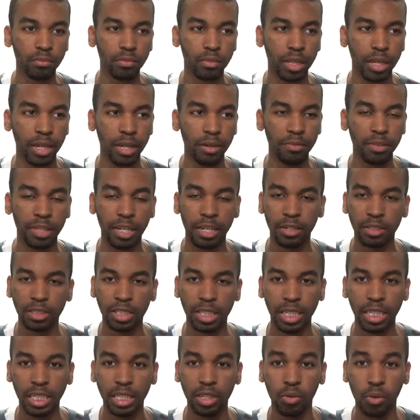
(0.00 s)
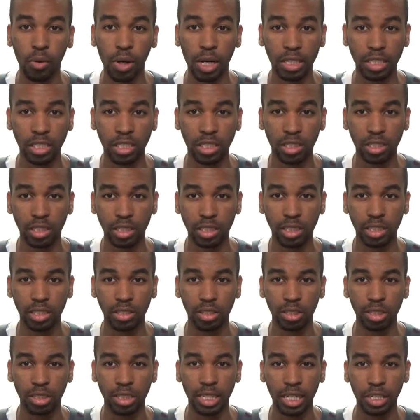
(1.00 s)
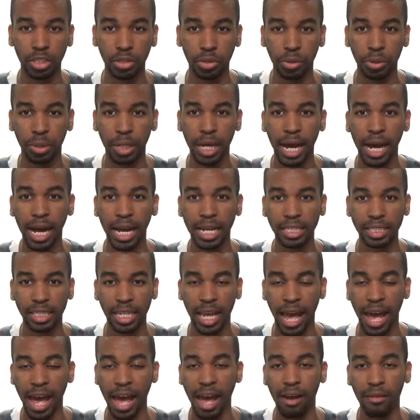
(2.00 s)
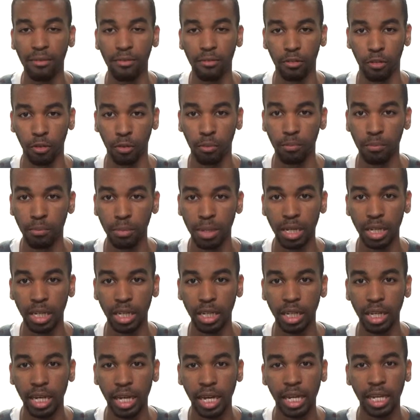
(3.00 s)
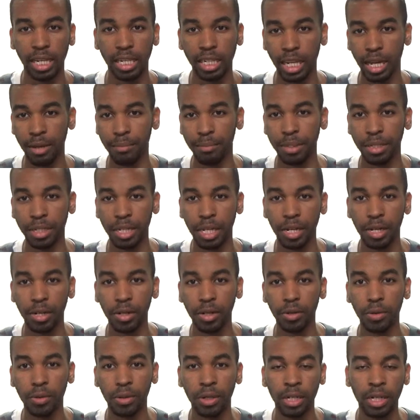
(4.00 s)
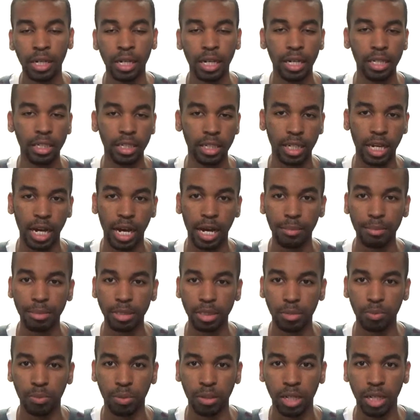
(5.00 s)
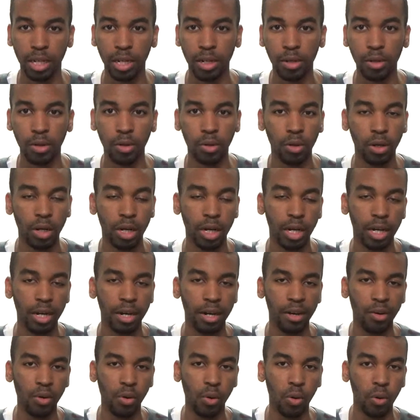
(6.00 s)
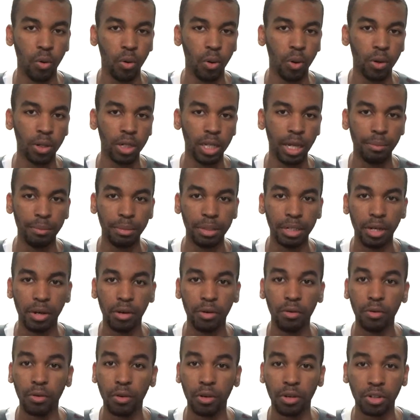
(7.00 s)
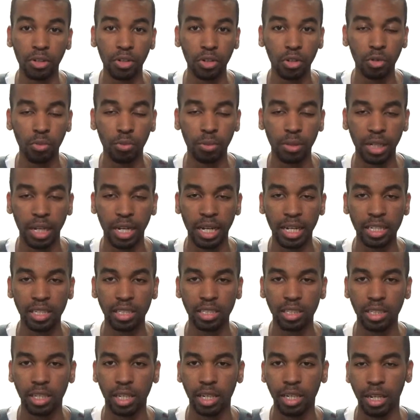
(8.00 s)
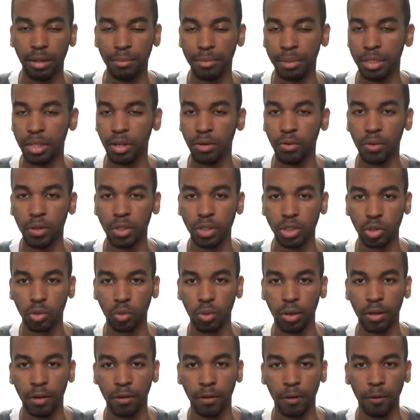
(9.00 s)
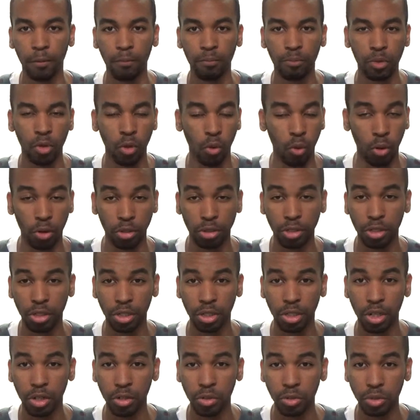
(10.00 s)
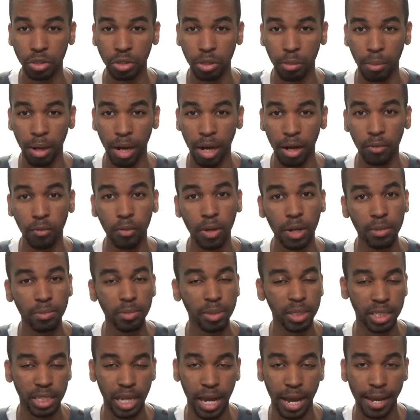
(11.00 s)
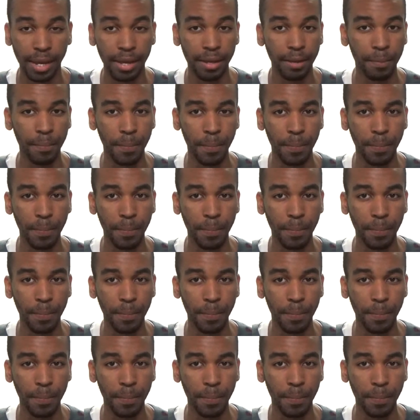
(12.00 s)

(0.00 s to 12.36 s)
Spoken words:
If there's any questions that you guys have for me, let me know in the comments below, or let me know on Google+, let me know on Twitter, or you can go to my website,